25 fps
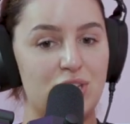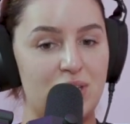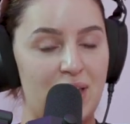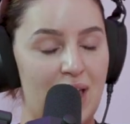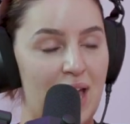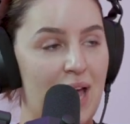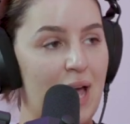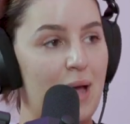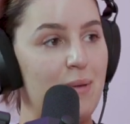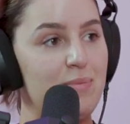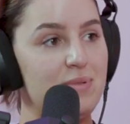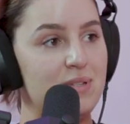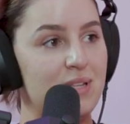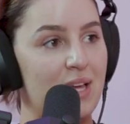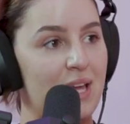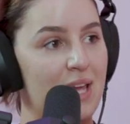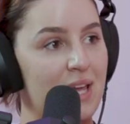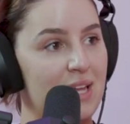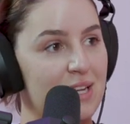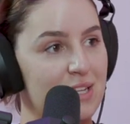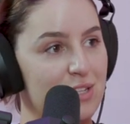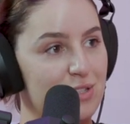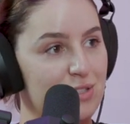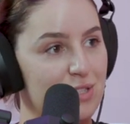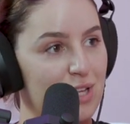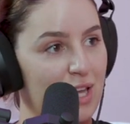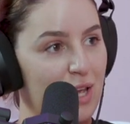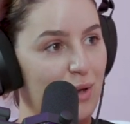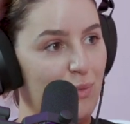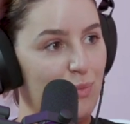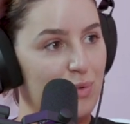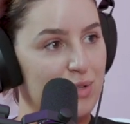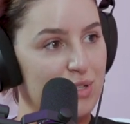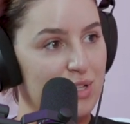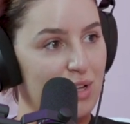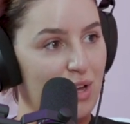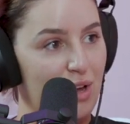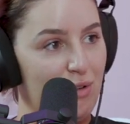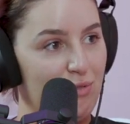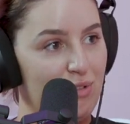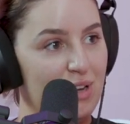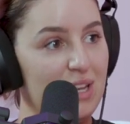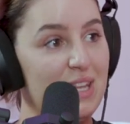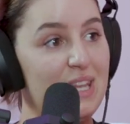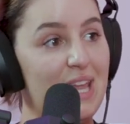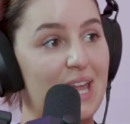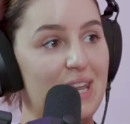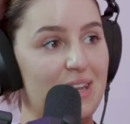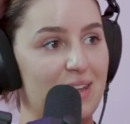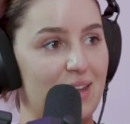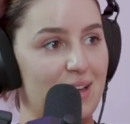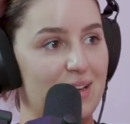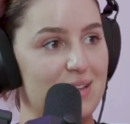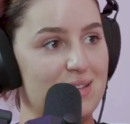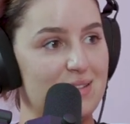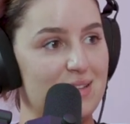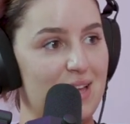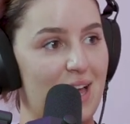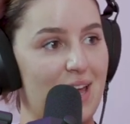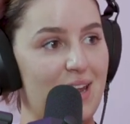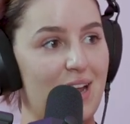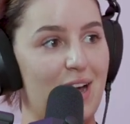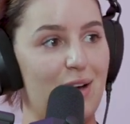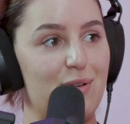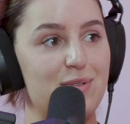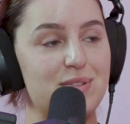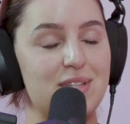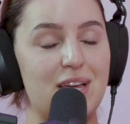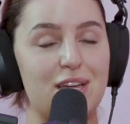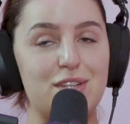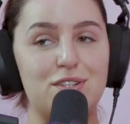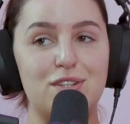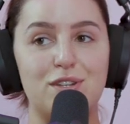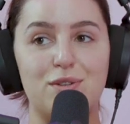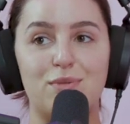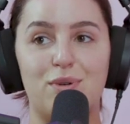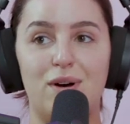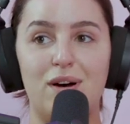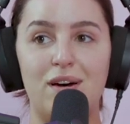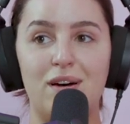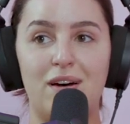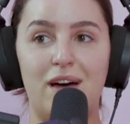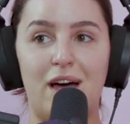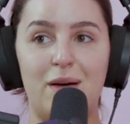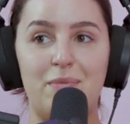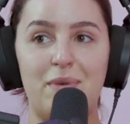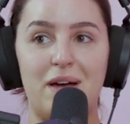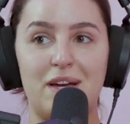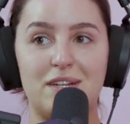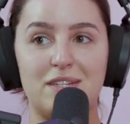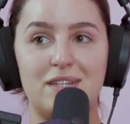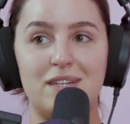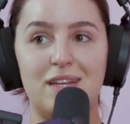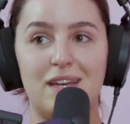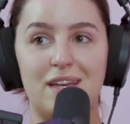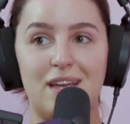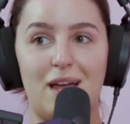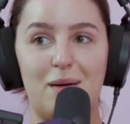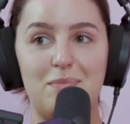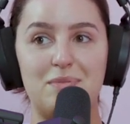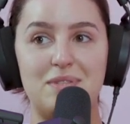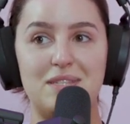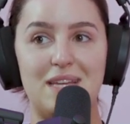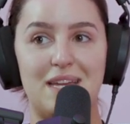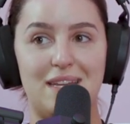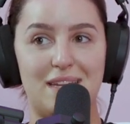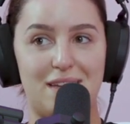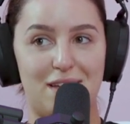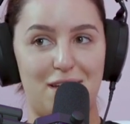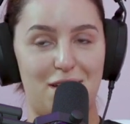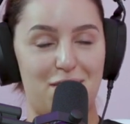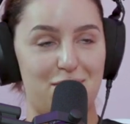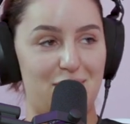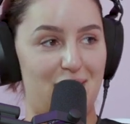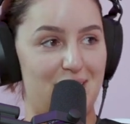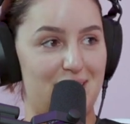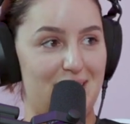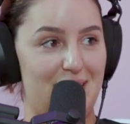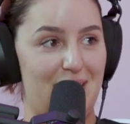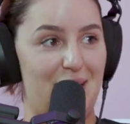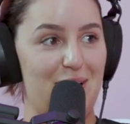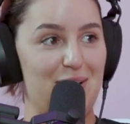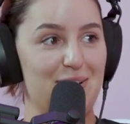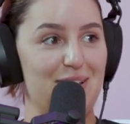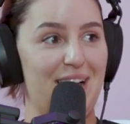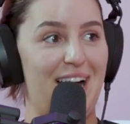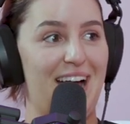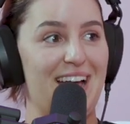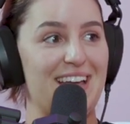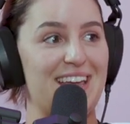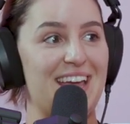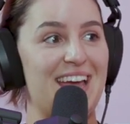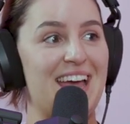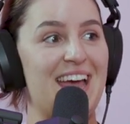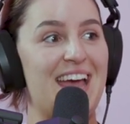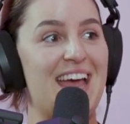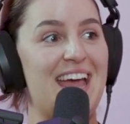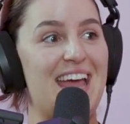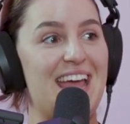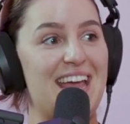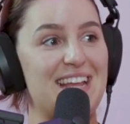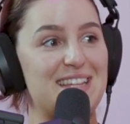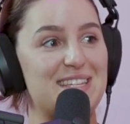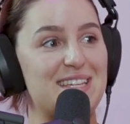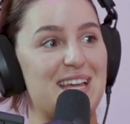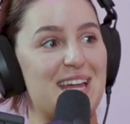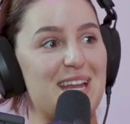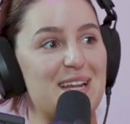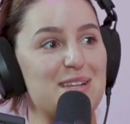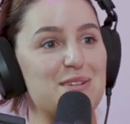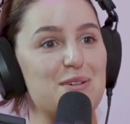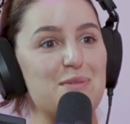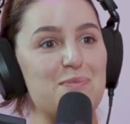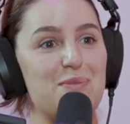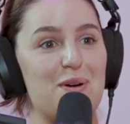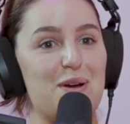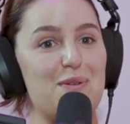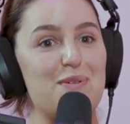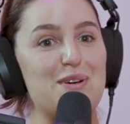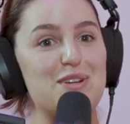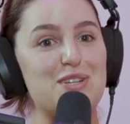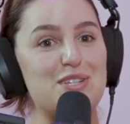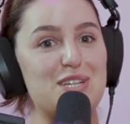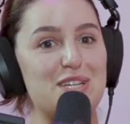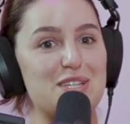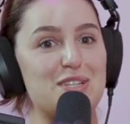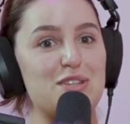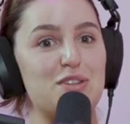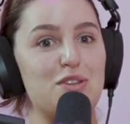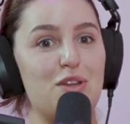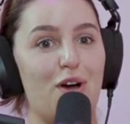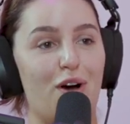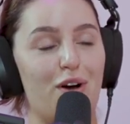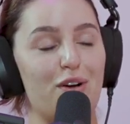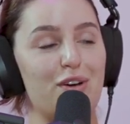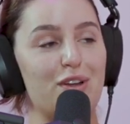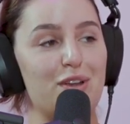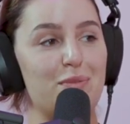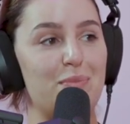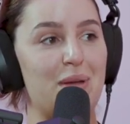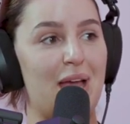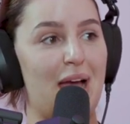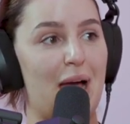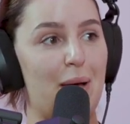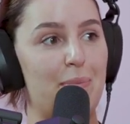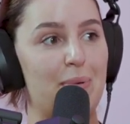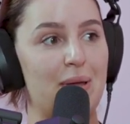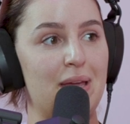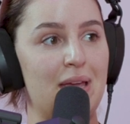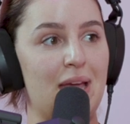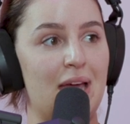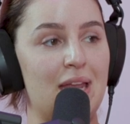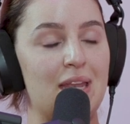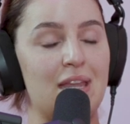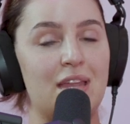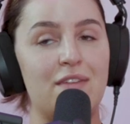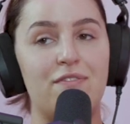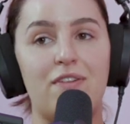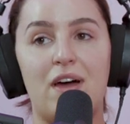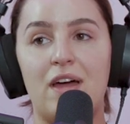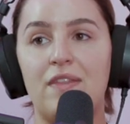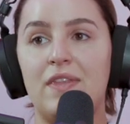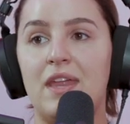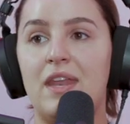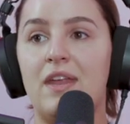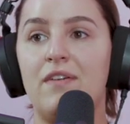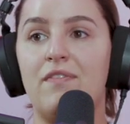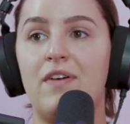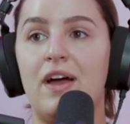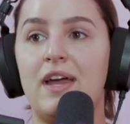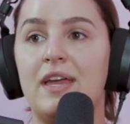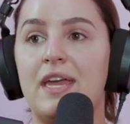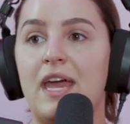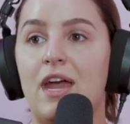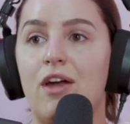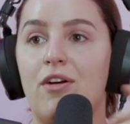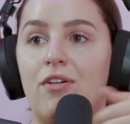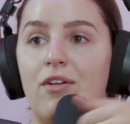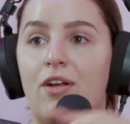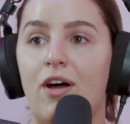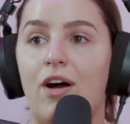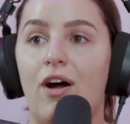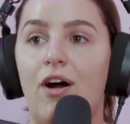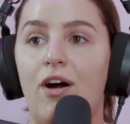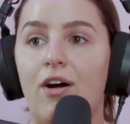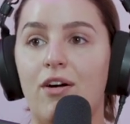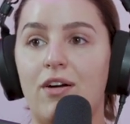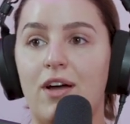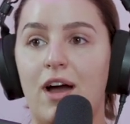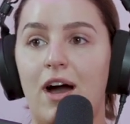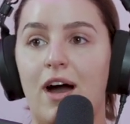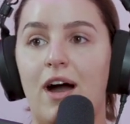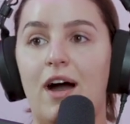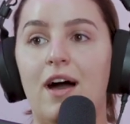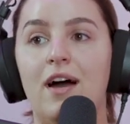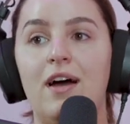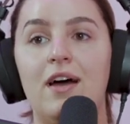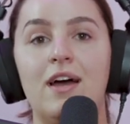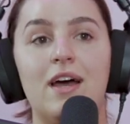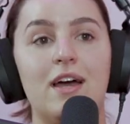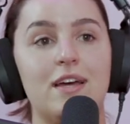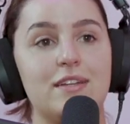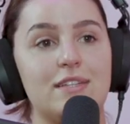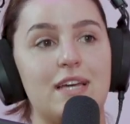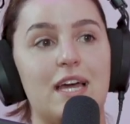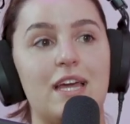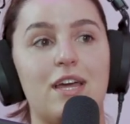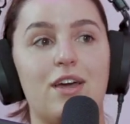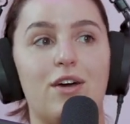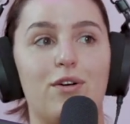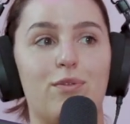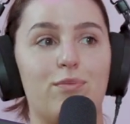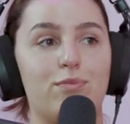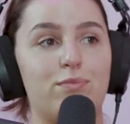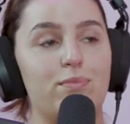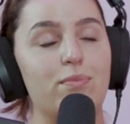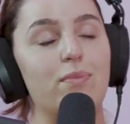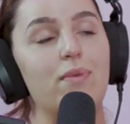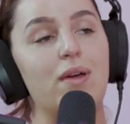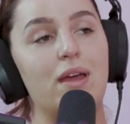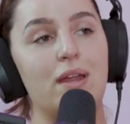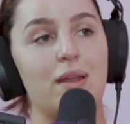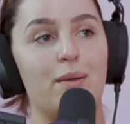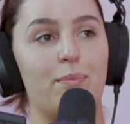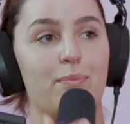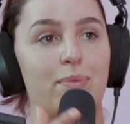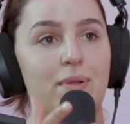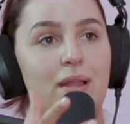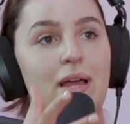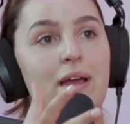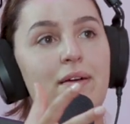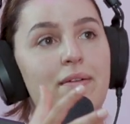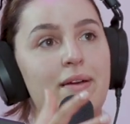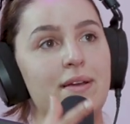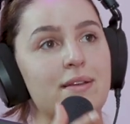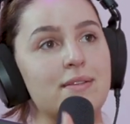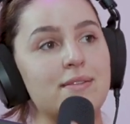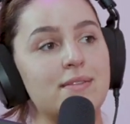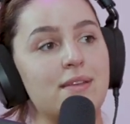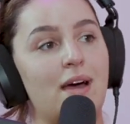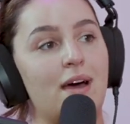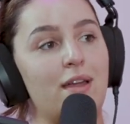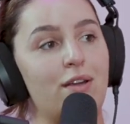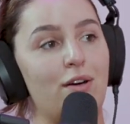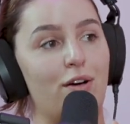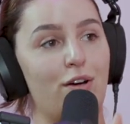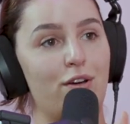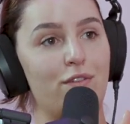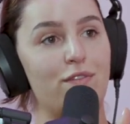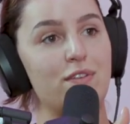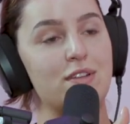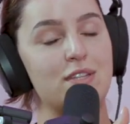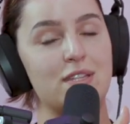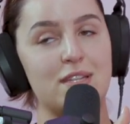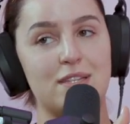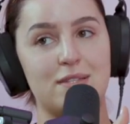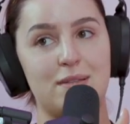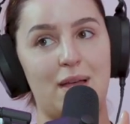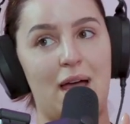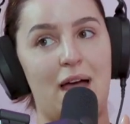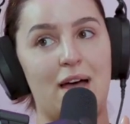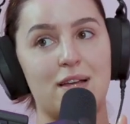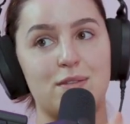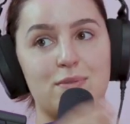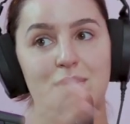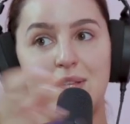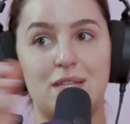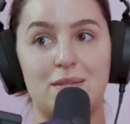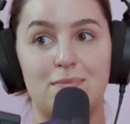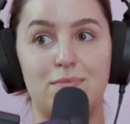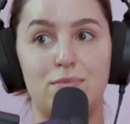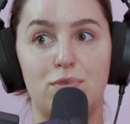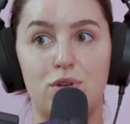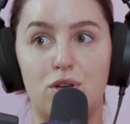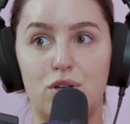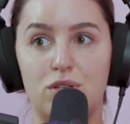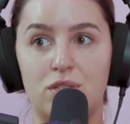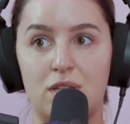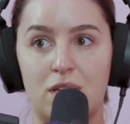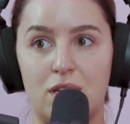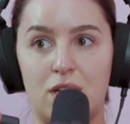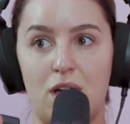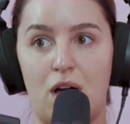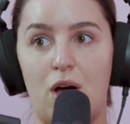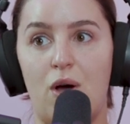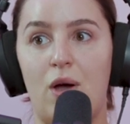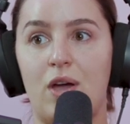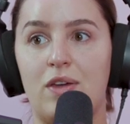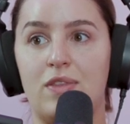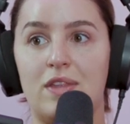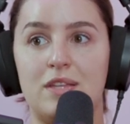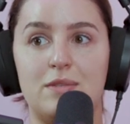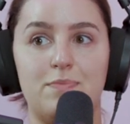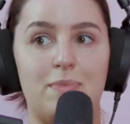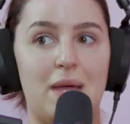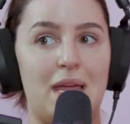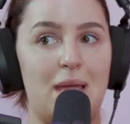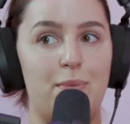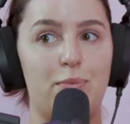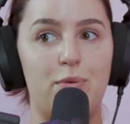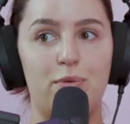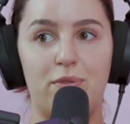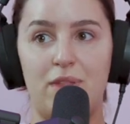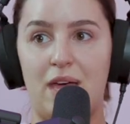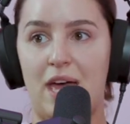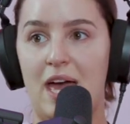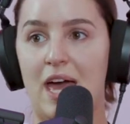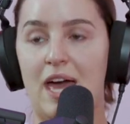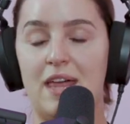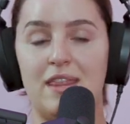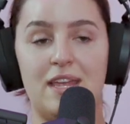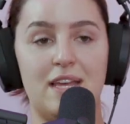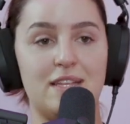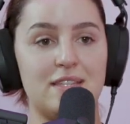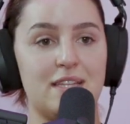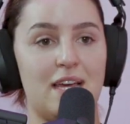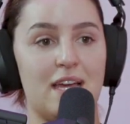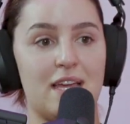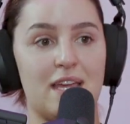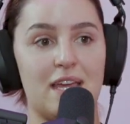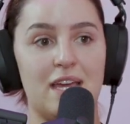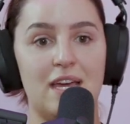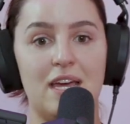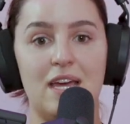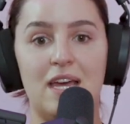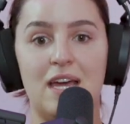kept, like, it was relentless. And I was like, do you know what? I'm actually, like, upsetting her right now. Like, it's getting to a point where she's not going to be happy. And if I get her in a hot car, take her in a blaring sun over to this house where there's music going, there's people there, there's like,